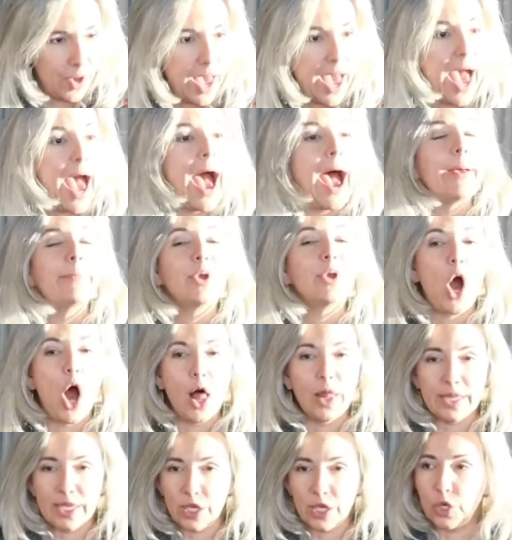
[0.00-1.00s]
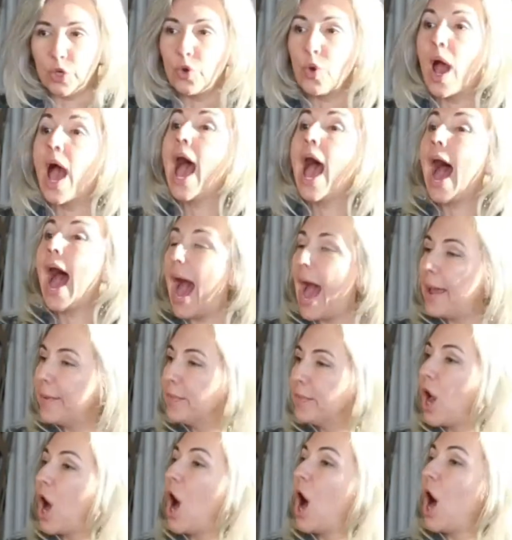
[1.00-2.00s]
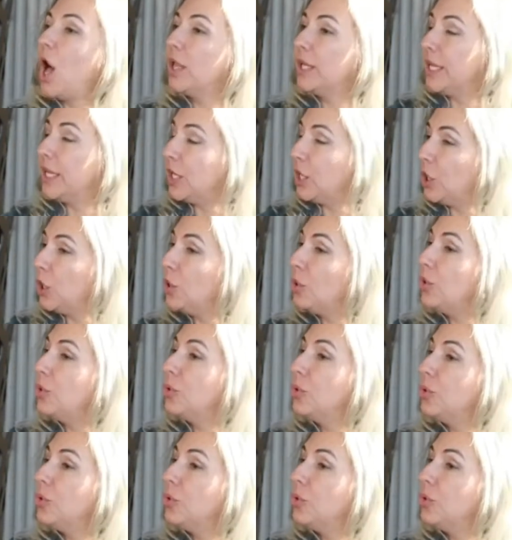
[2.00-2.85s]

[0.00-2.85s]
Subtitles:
I'm calling you. I'm calling you.